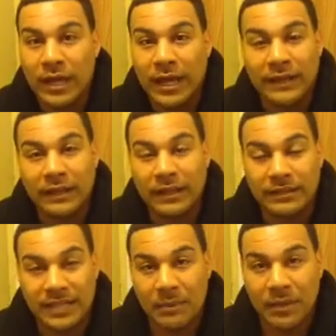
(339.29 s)
And then
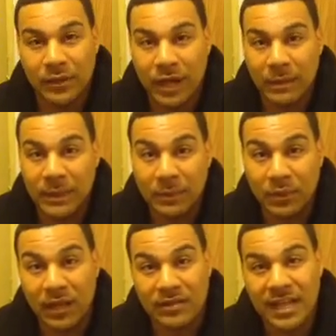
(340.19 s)
on top of that, you got
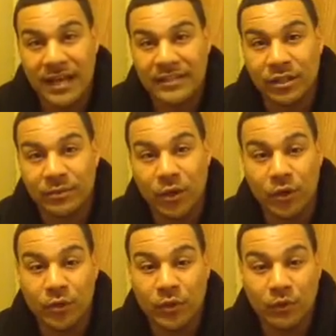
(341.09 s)
people outside telling them, yo,
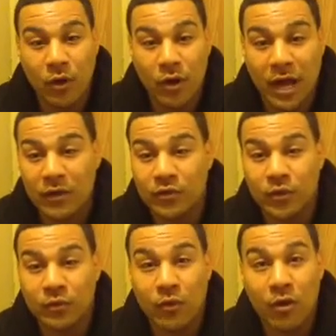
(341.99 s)
you in the wrong house, you
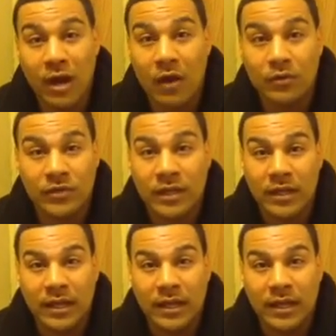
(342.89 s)
in the wrong house.